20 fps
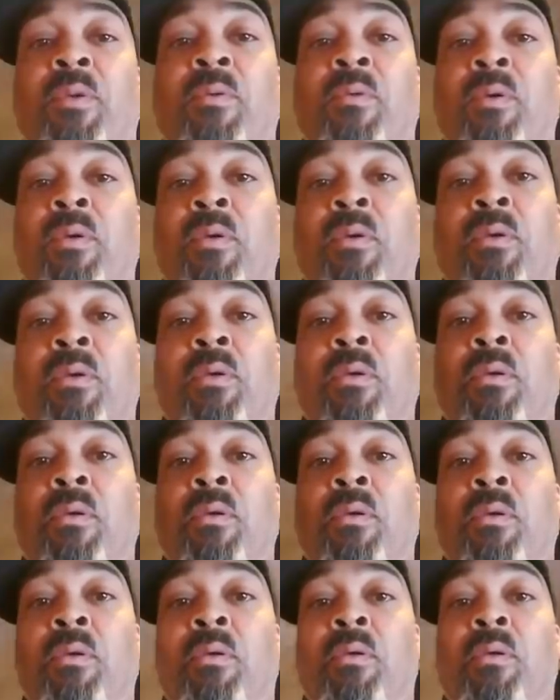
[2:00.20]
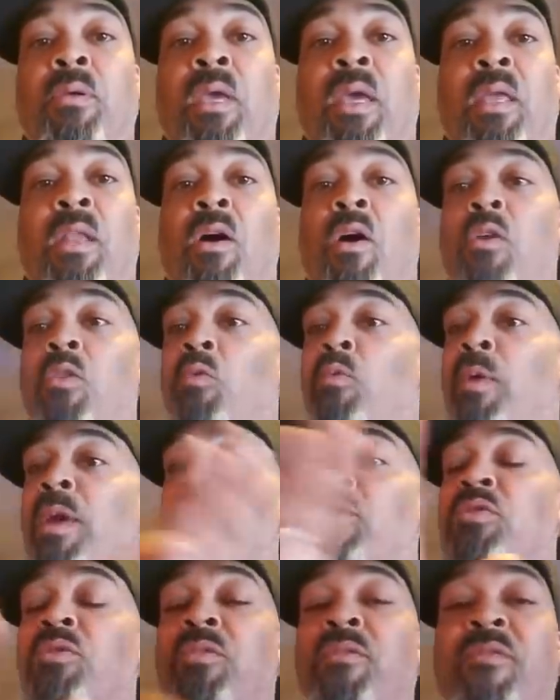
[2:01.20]
you and all the
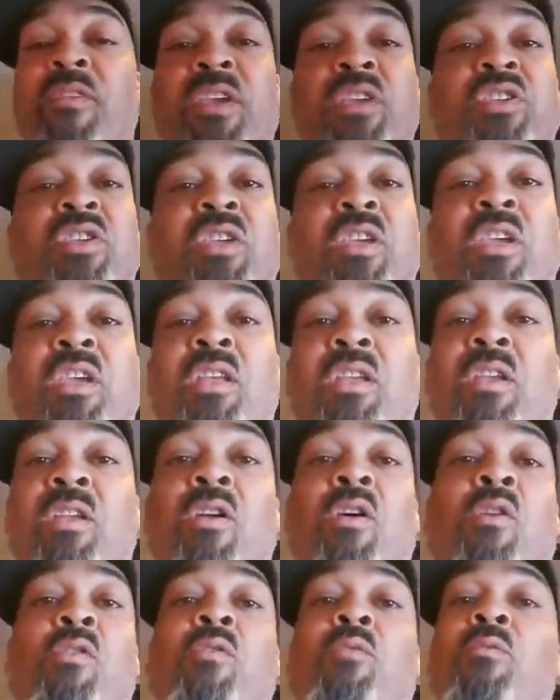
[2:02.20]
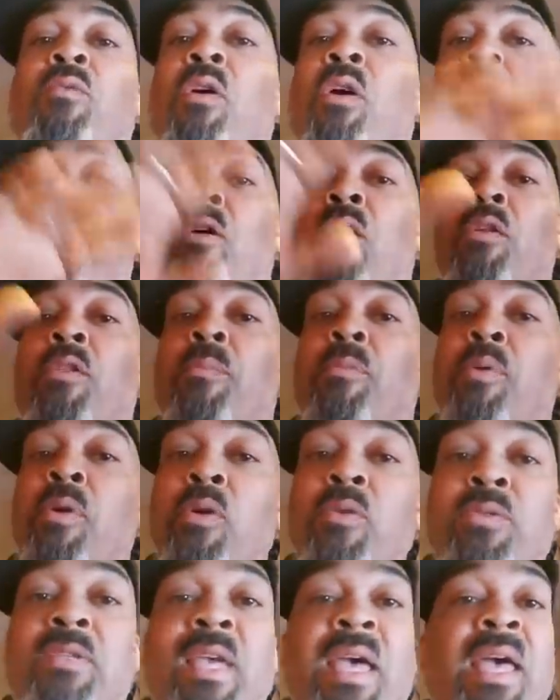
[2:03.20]
racial division and all the all, all the
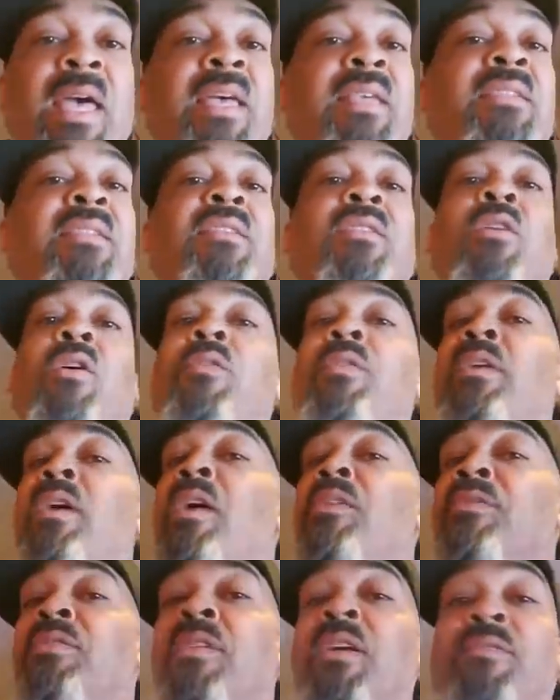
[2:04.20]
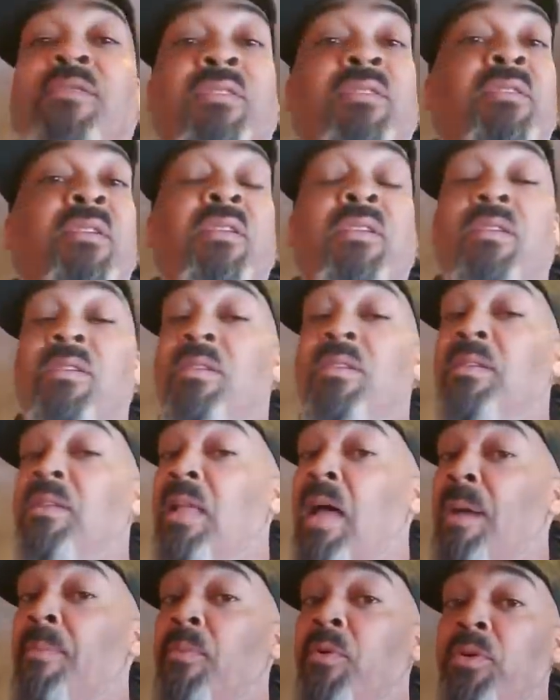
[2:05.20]
protests and all the other stuff. is there's a
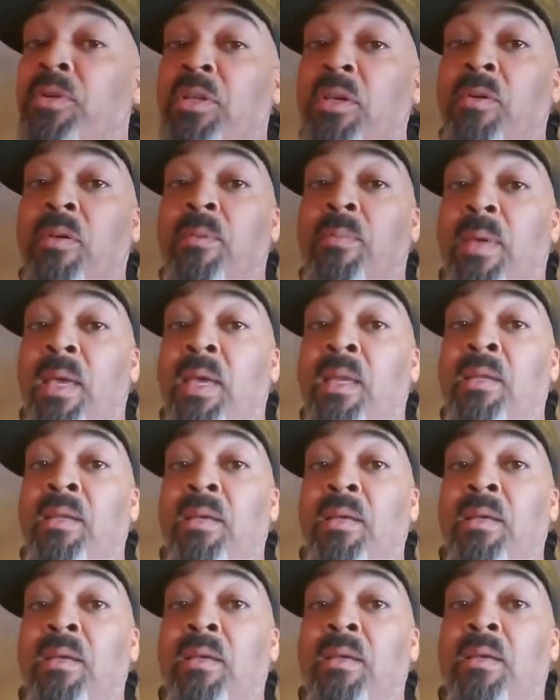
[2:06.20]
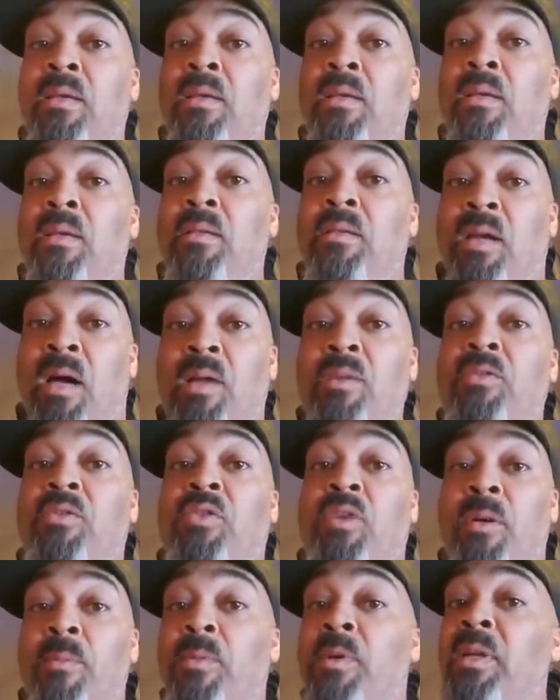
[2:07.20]
lot more to it, man. Donald
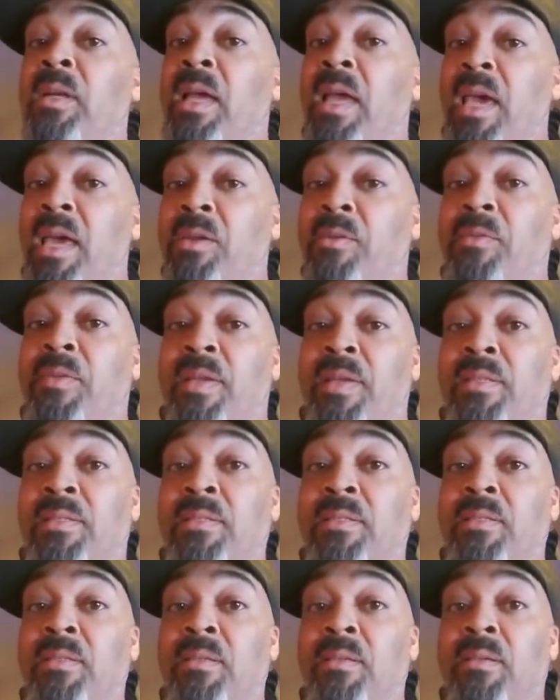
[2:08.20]
Trump could have handled this.